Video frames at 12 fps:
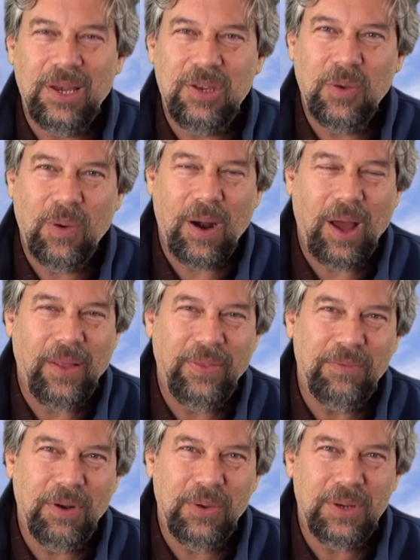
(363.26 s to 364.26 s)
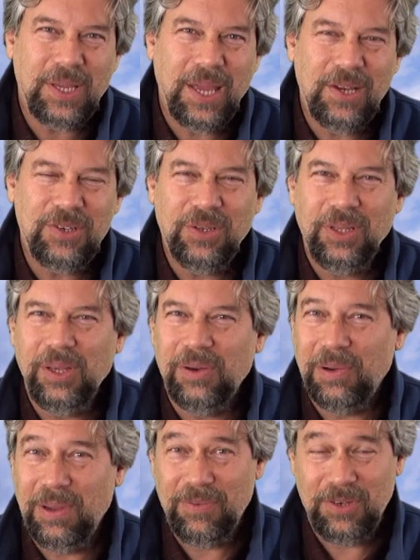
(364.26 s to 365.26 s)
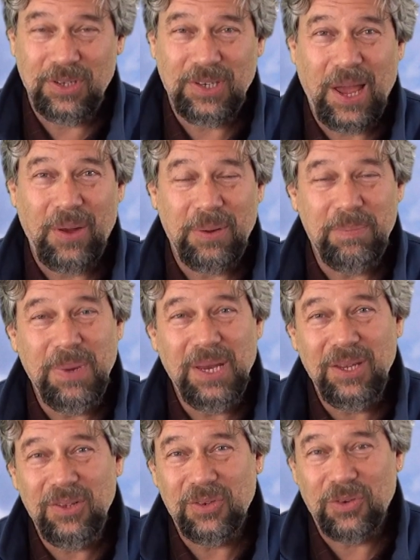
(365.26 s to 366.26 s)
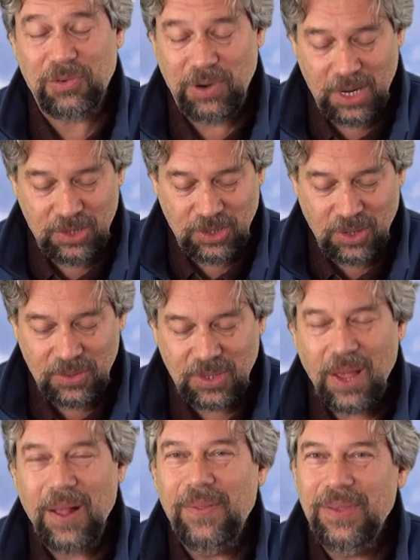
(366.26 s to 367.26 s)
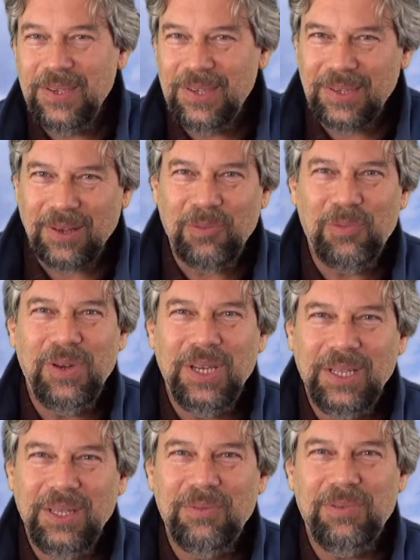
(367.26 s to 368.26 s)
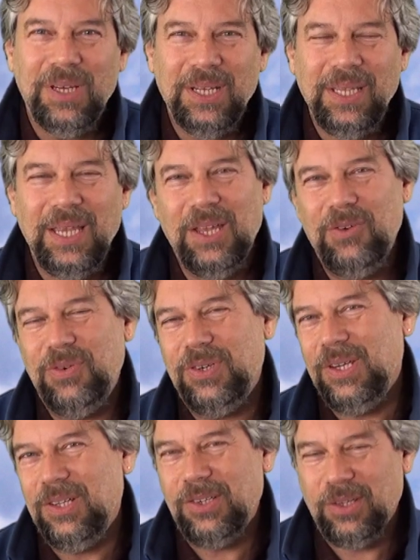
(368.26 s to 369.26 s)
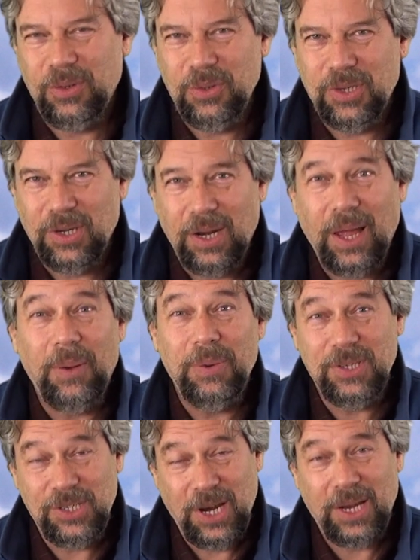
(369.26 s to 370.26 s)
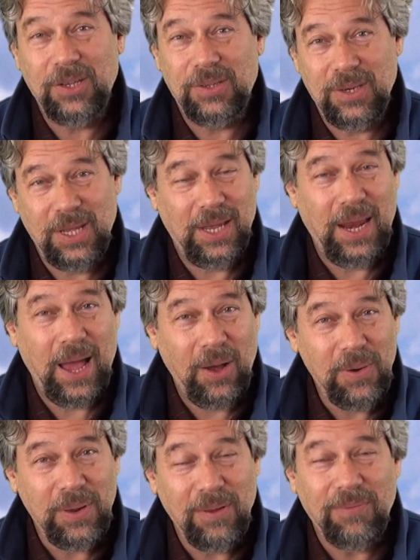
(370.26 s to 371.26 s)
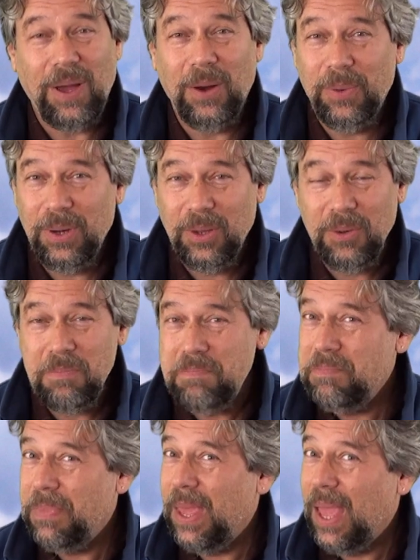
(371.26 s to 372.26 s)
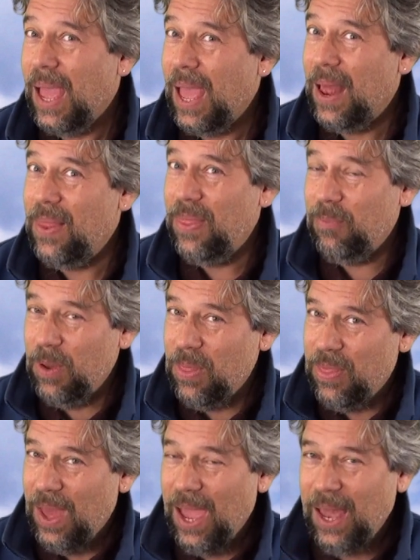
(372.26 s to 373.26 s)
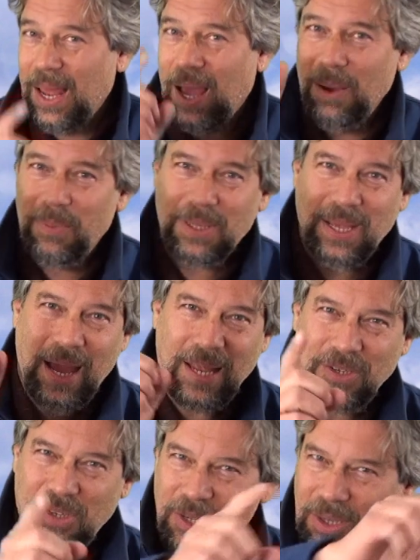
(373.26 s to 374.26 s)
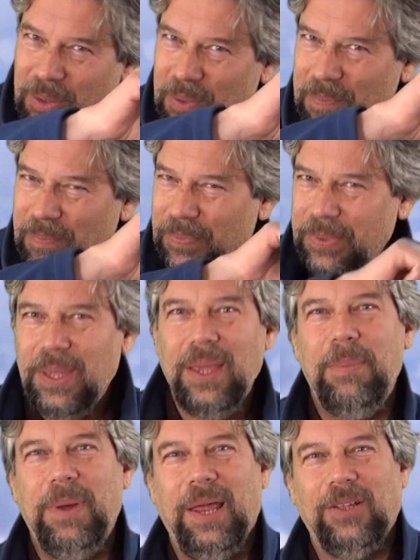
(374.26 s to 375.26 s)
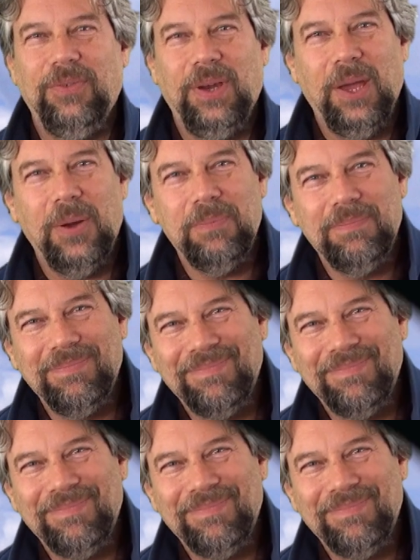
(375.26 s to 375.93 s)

and you are on the road occasionally or even just out at meetings or trade shows, this is a really, really interesting solution, and I would check it out if I were you. And with that, I will catch you in my next video.